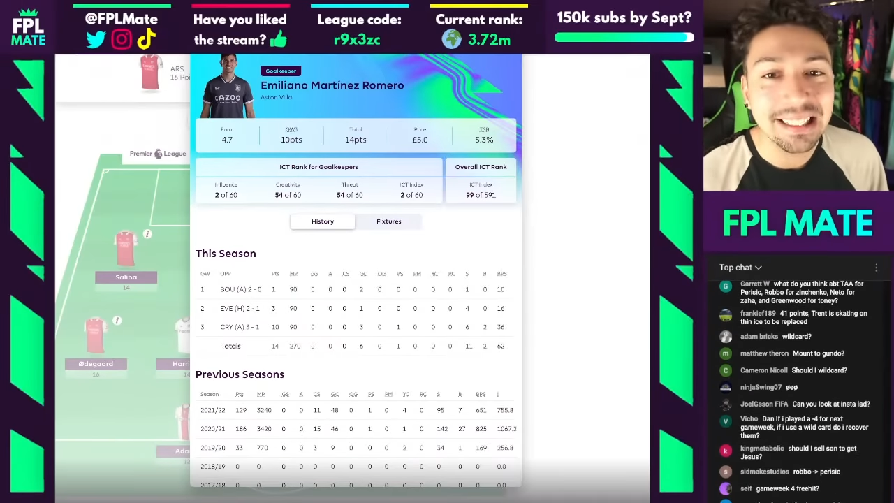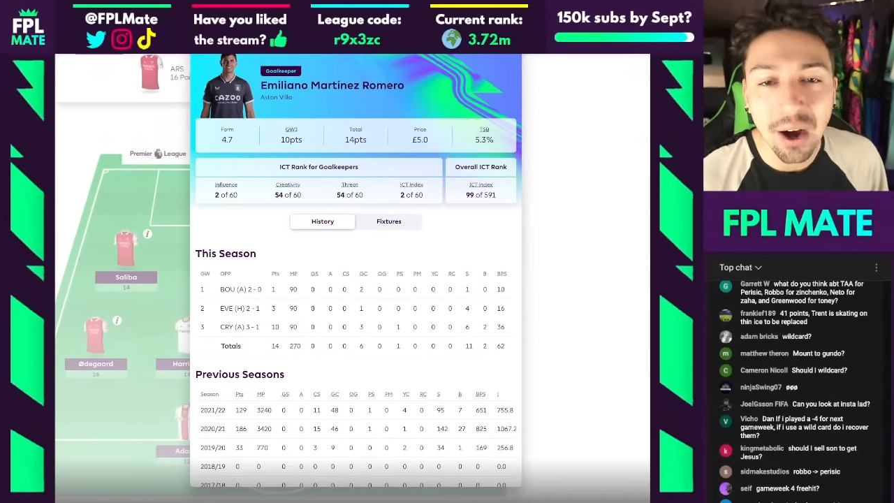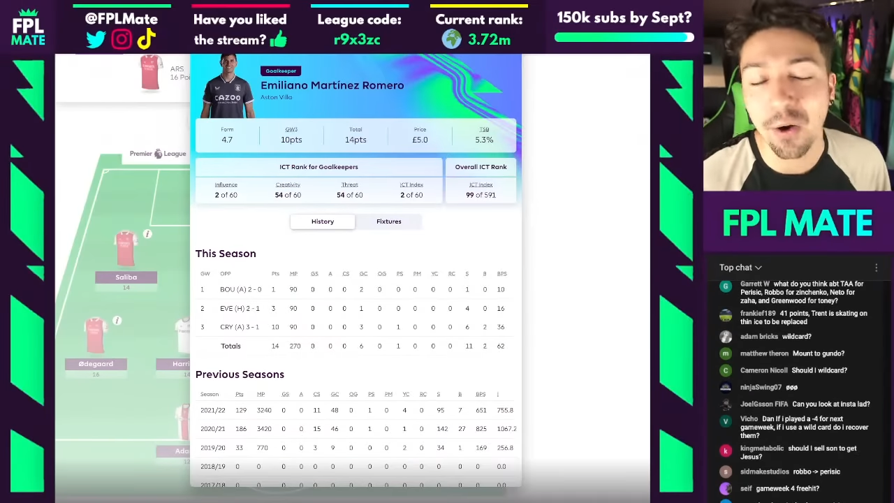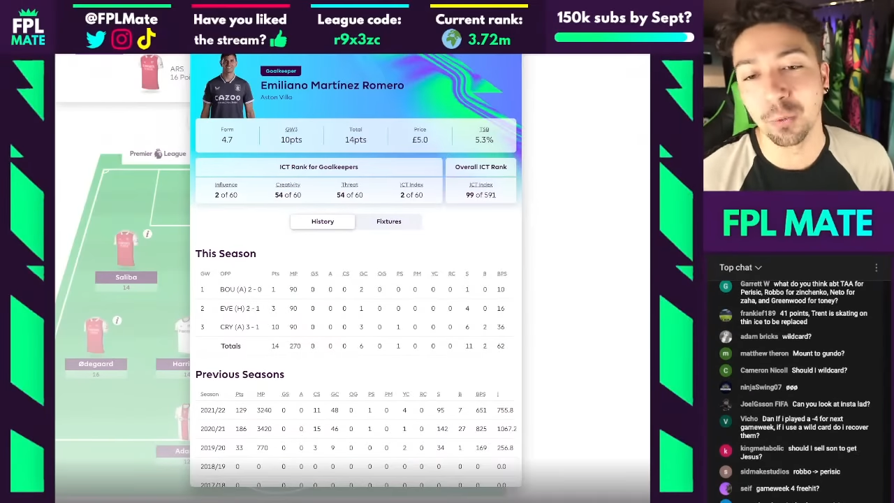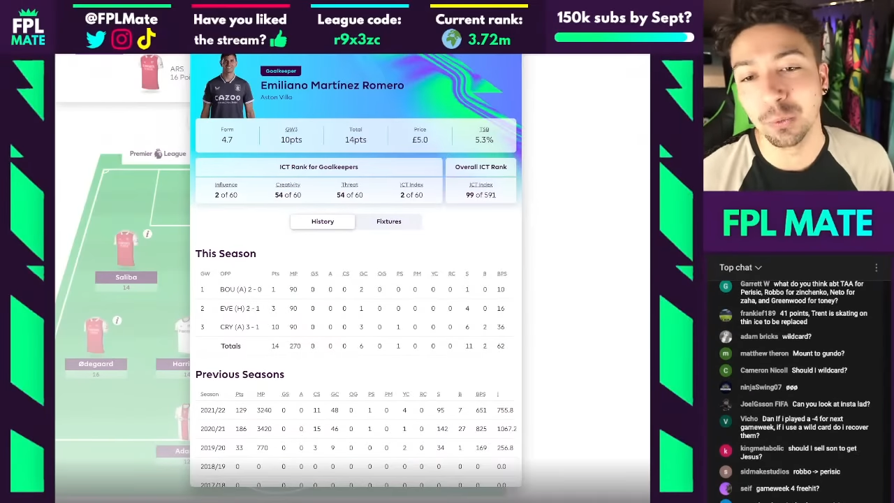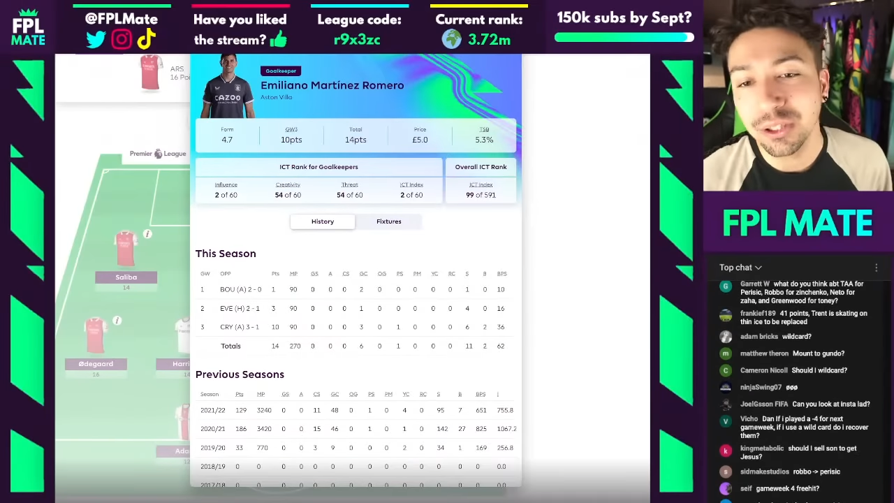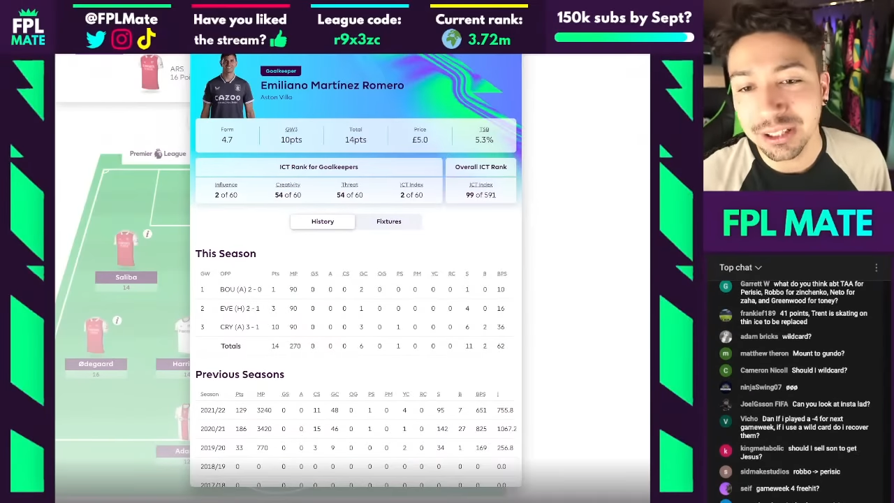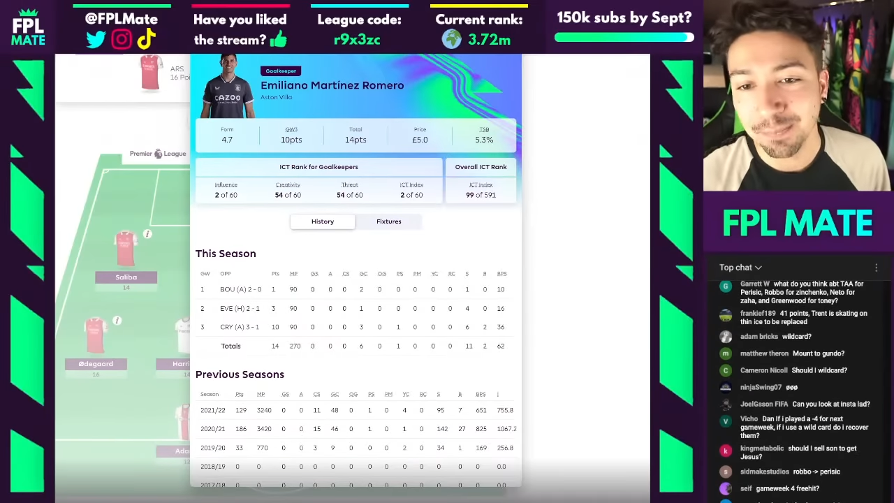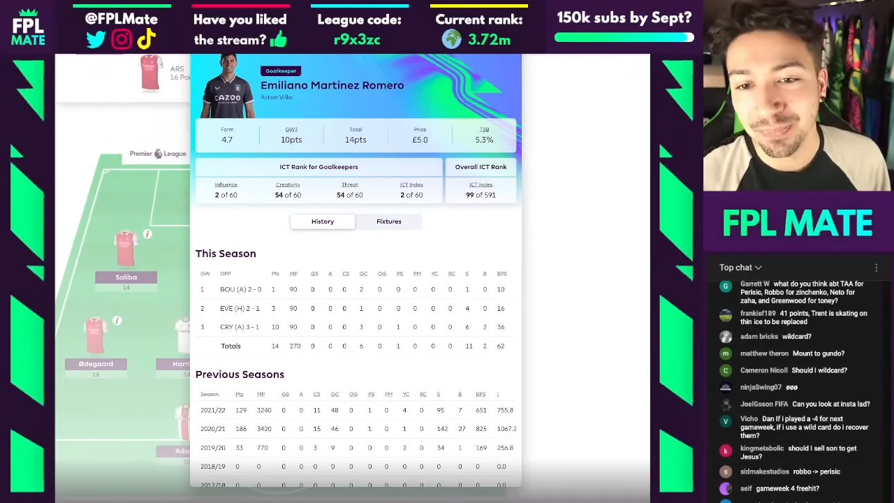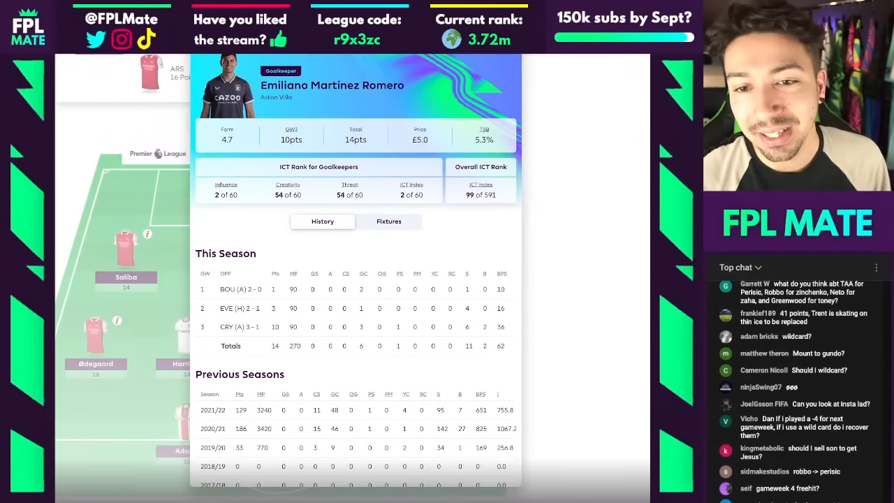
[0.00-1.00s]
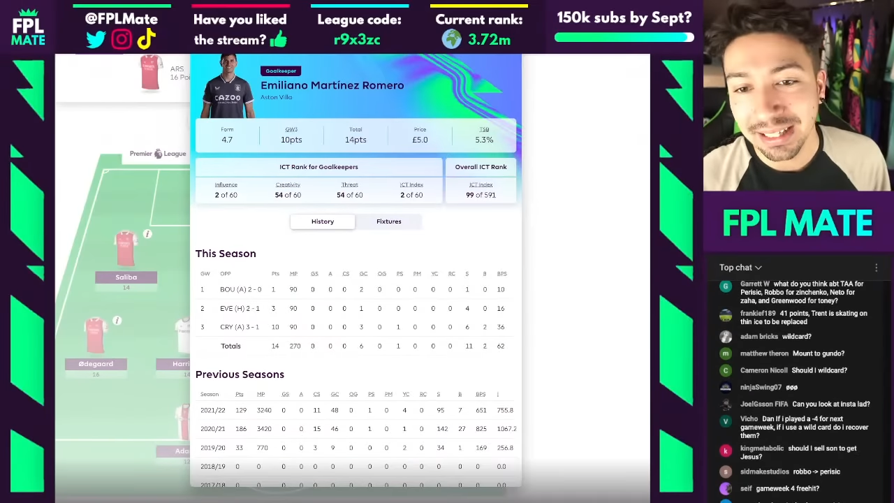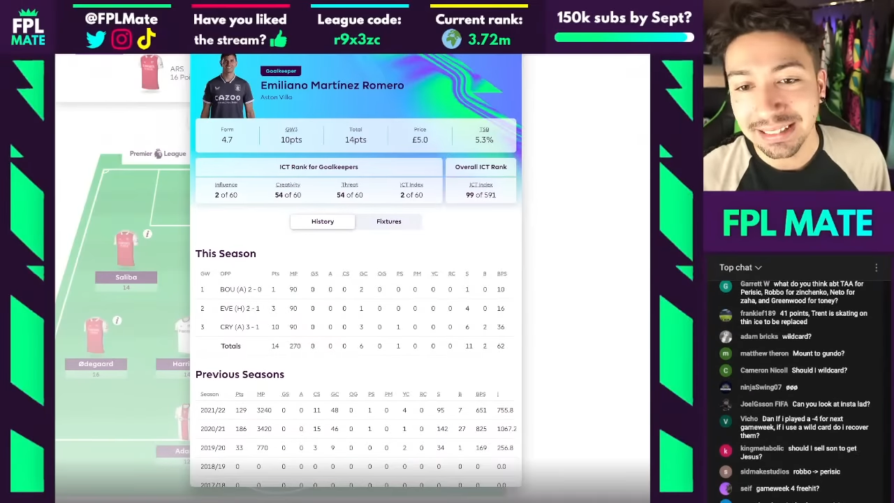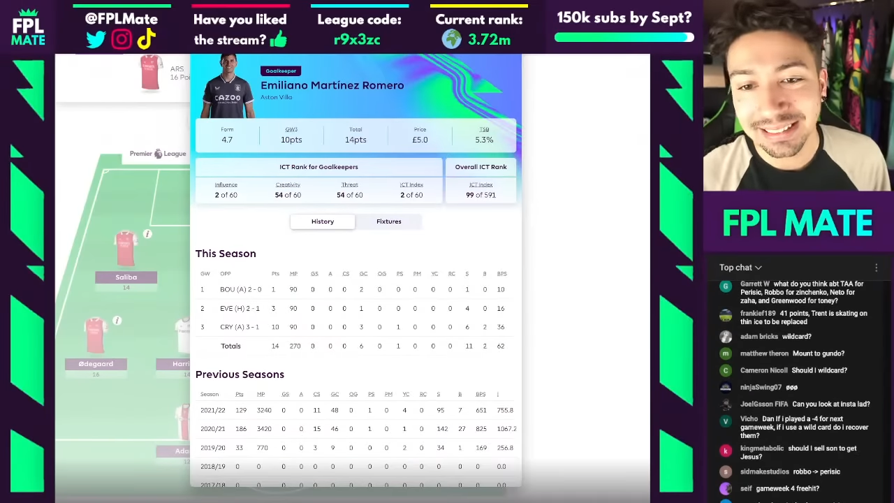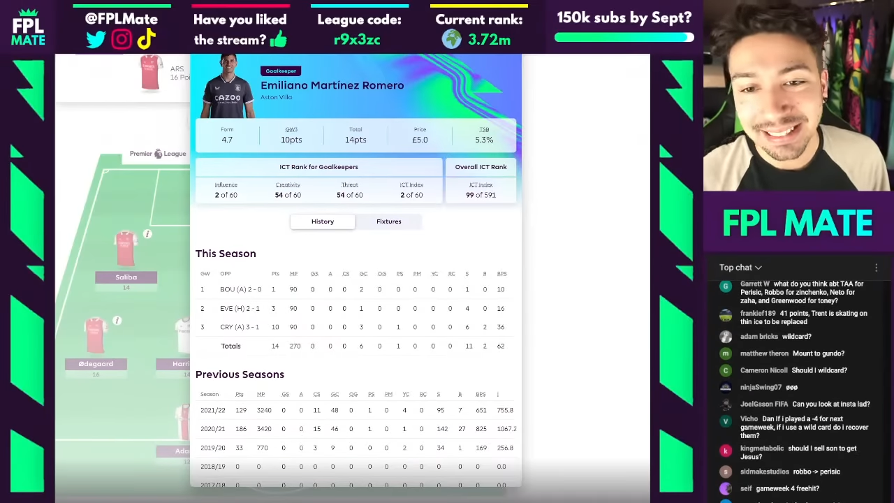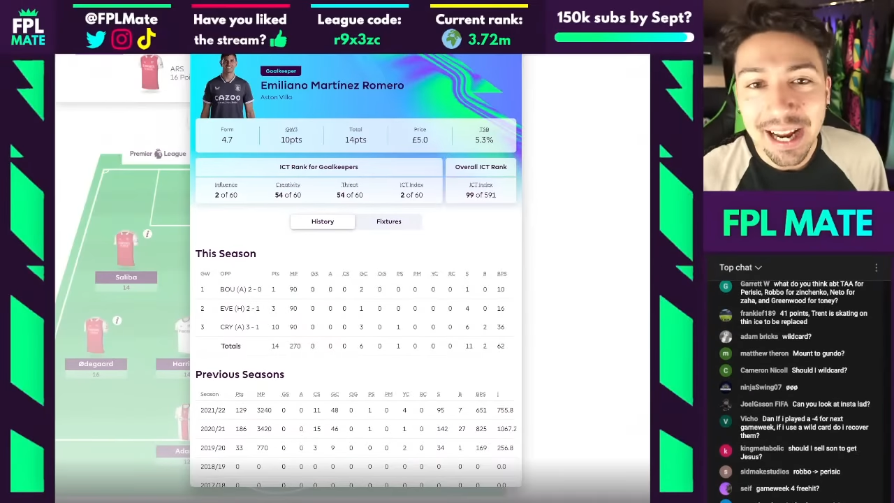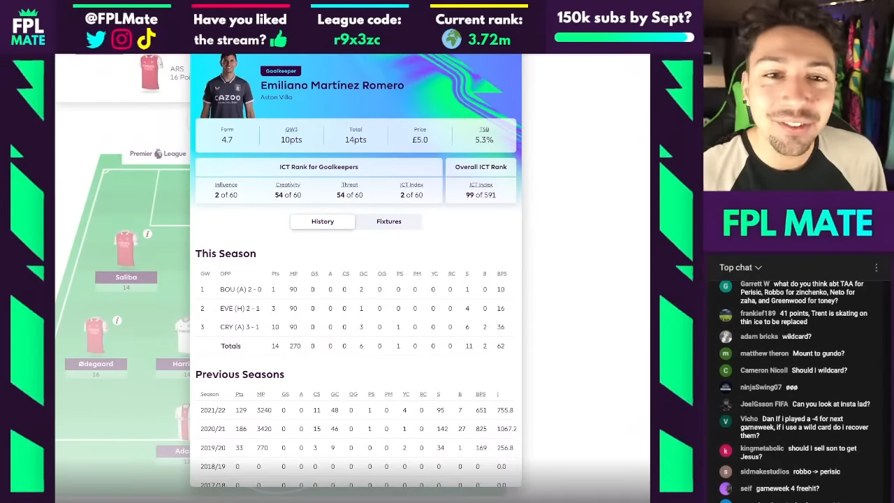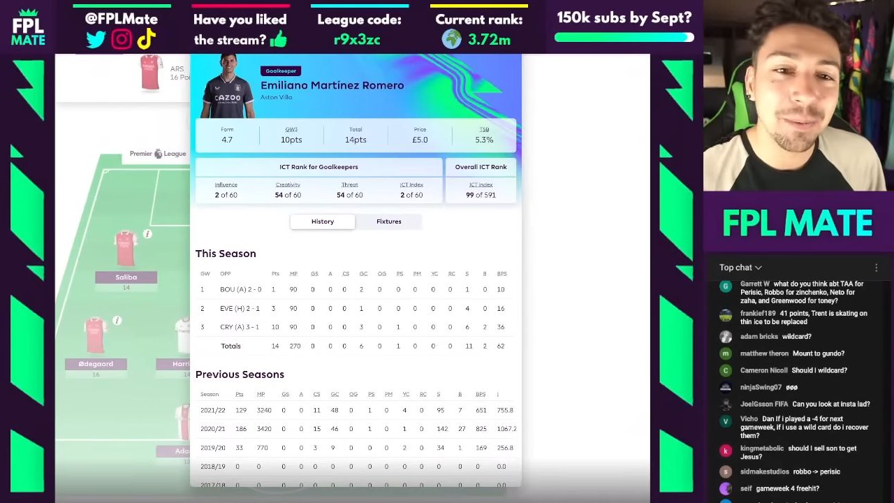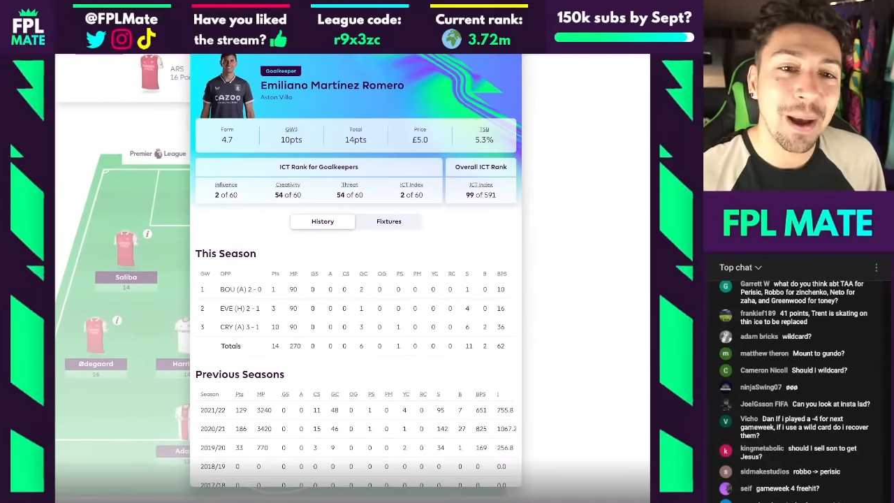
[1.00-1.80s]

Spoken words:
goals, saves a